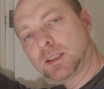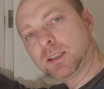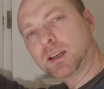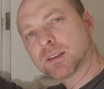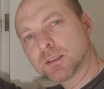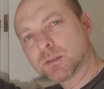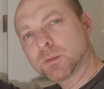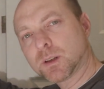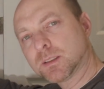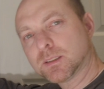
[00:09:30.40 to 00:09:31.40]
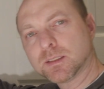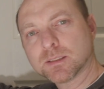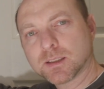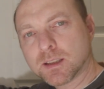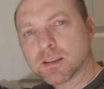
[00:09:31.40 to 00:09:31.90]
the other
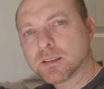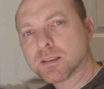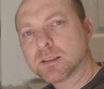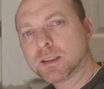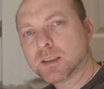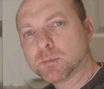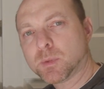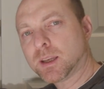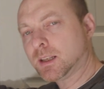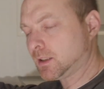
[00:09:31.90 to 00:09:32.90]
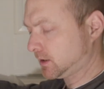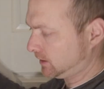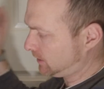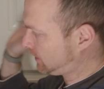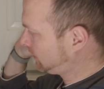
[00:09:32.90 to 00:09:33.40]
devices in the
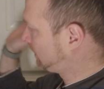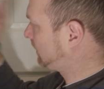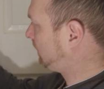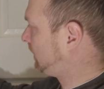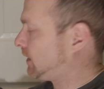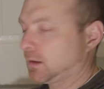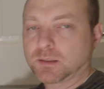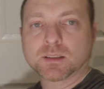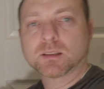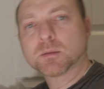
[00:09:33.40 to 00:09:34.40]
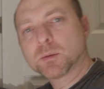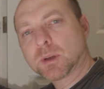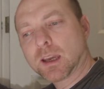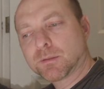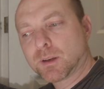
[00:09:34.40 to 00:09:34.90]
Myenergi ecosystem that
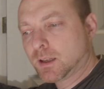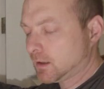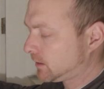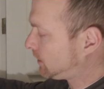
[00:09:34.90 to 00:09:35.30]
we have here.